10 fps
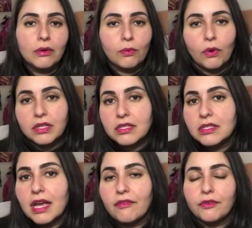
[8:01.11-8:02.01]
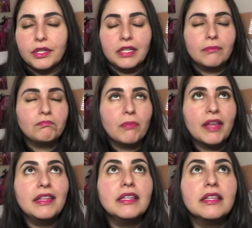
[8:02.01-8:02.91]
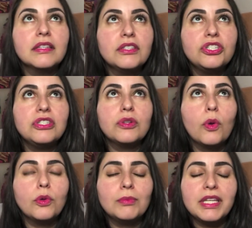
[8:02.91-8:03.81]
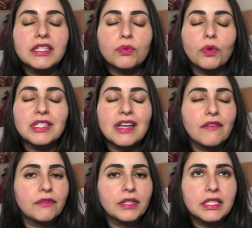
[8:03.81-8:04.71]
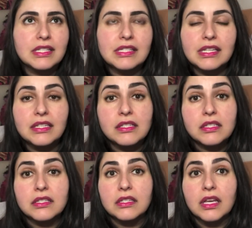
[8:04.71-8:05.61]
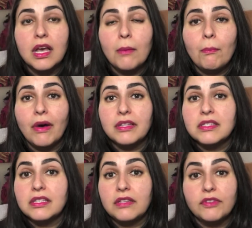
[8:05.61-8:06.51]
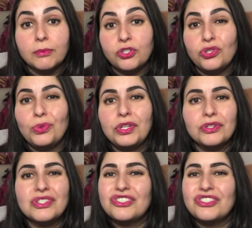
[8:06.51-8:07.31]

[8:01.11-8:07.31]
once every, I think she told me it's once every 6 months, even up to 2 years.